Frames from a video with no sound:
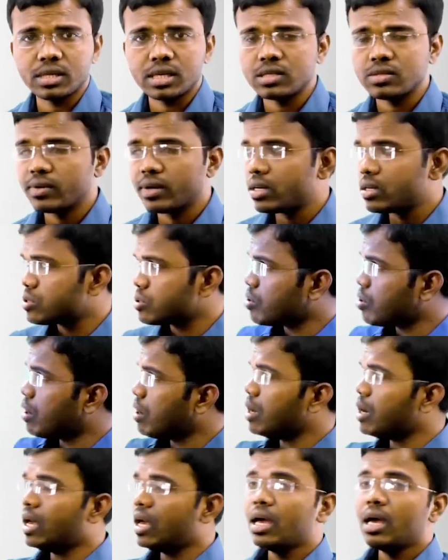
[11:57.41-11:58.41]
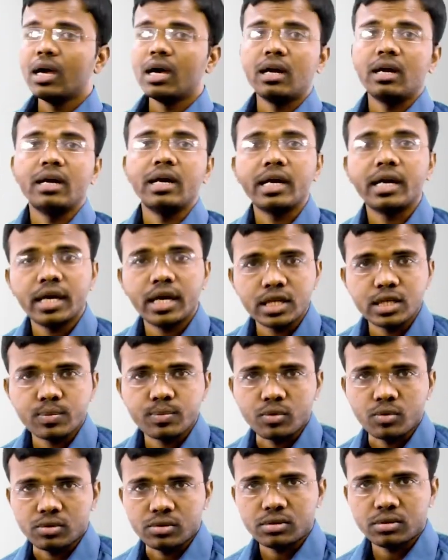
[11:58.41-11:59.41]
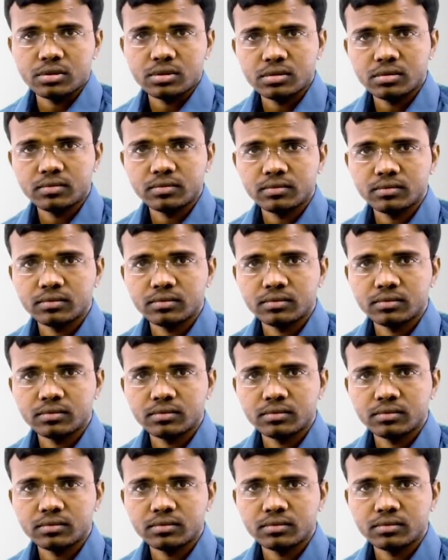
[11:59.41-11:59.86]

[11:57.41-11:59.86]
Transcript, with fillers: That's why it is called net exports.